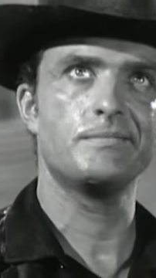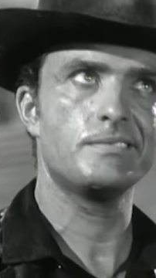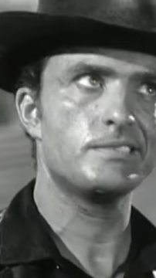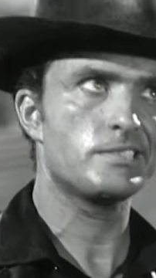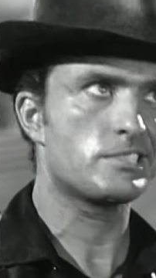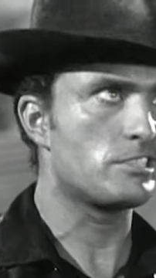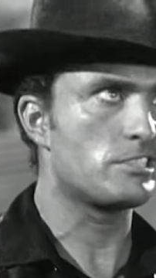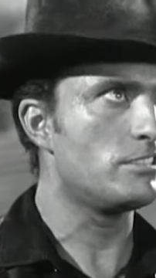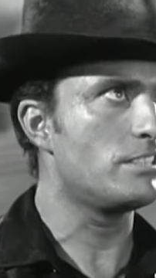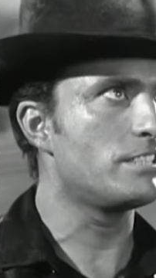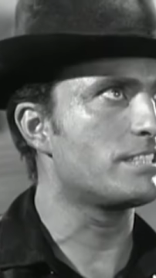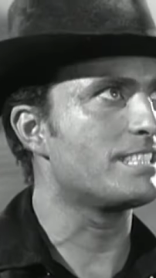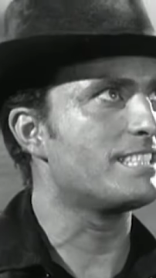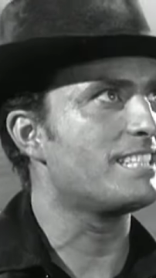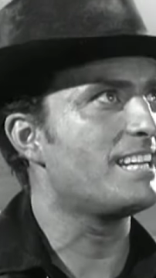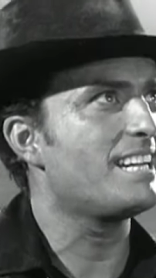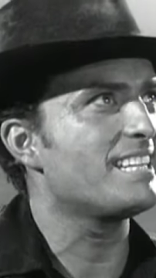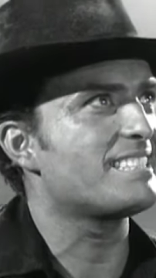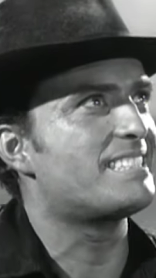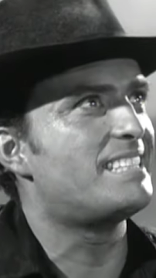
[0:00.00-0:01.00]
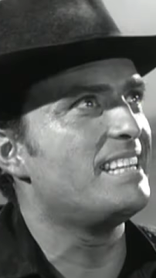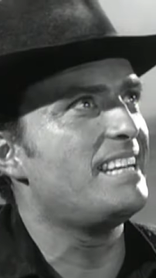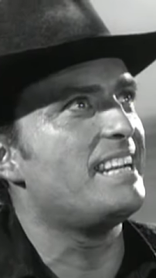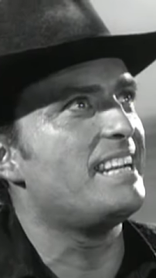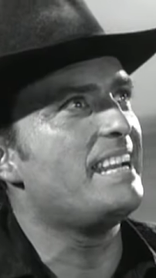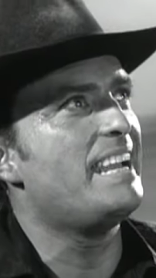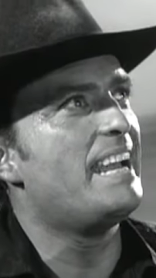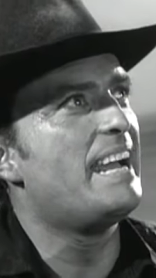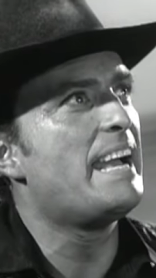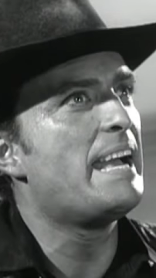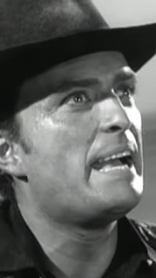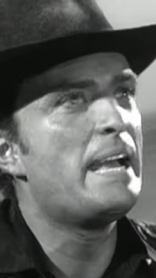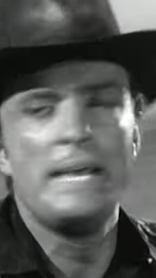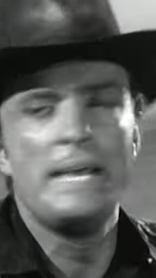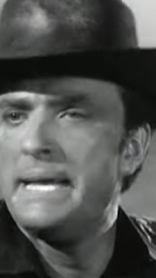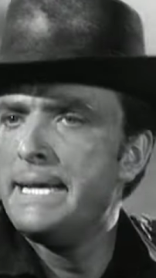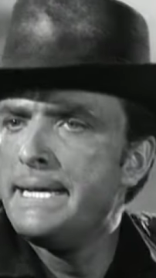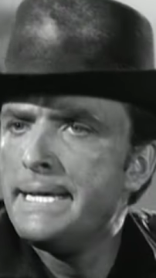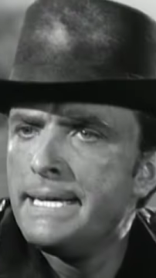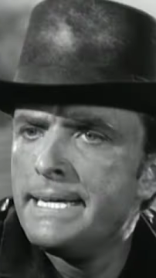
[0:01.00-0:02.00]
Oh, sure is a hot day.
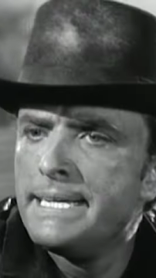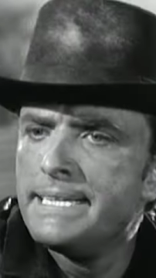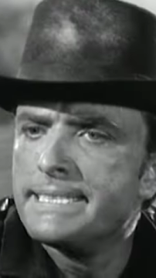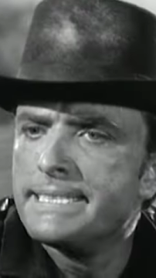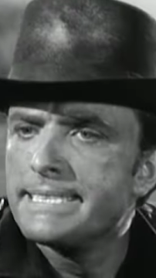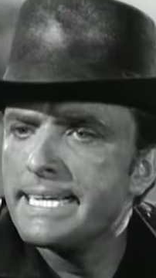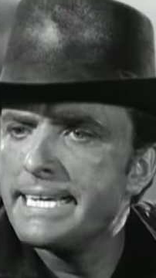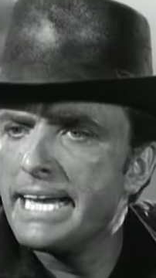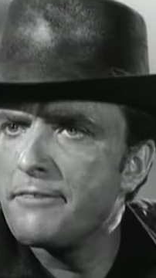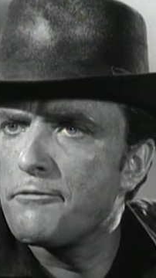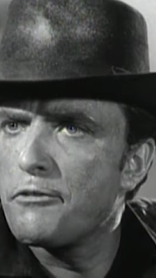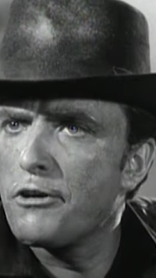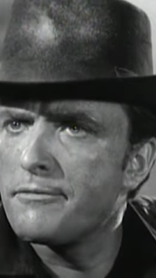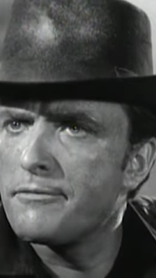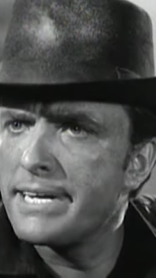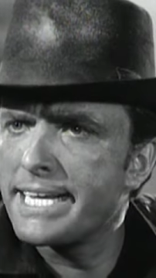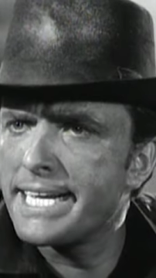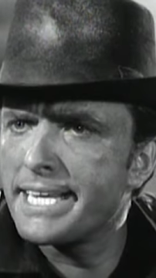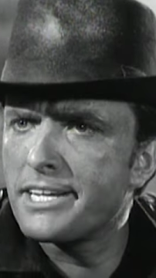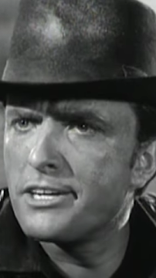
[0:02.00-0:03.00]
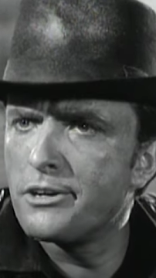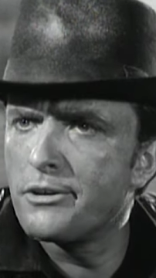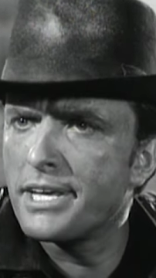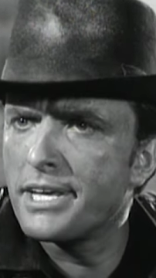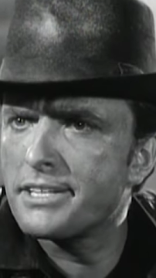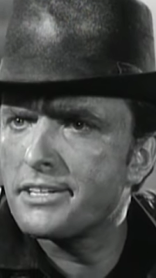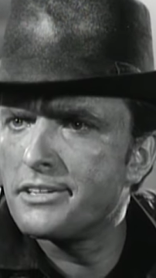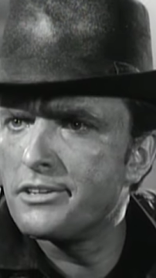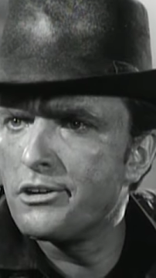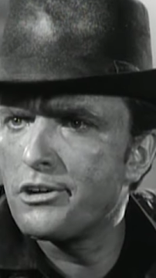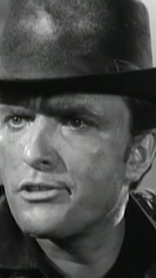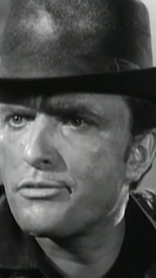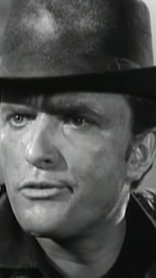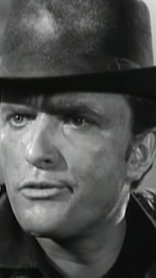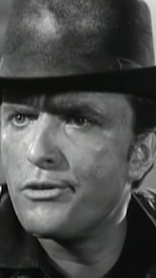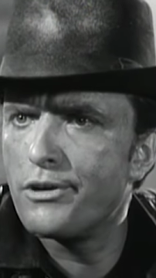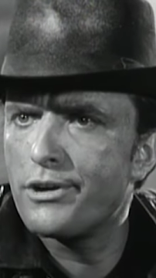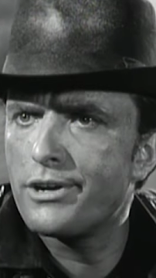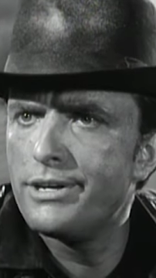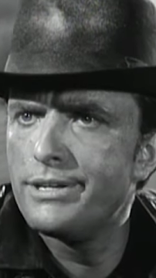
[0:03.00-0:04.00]
Say, how far have I got to go to get to North
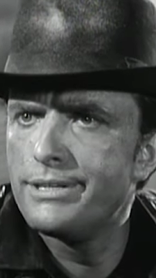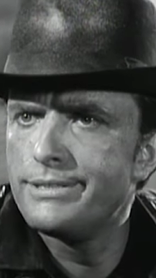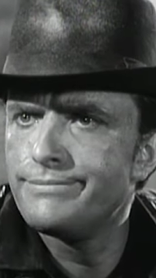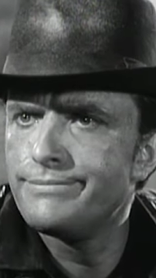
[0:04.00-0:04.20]
Fork?